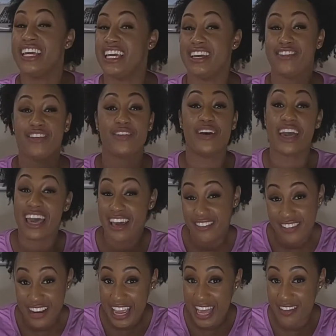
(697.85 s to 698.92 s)
If you
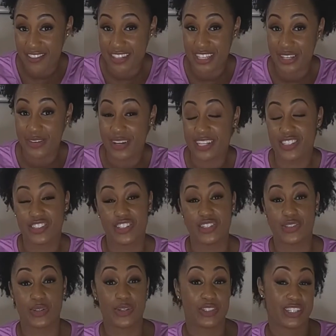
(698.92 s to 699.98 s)
ever have any
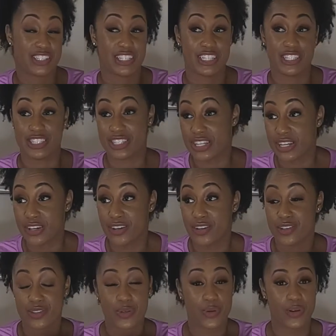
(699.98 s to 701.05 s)
questions or just
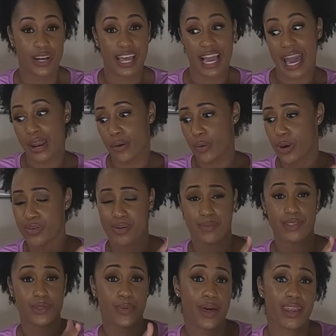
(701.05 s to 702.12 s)
concerns, or like, I don't know if I'm
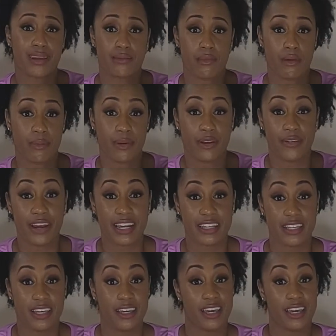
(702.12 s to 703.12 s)
swaddling baby correctly,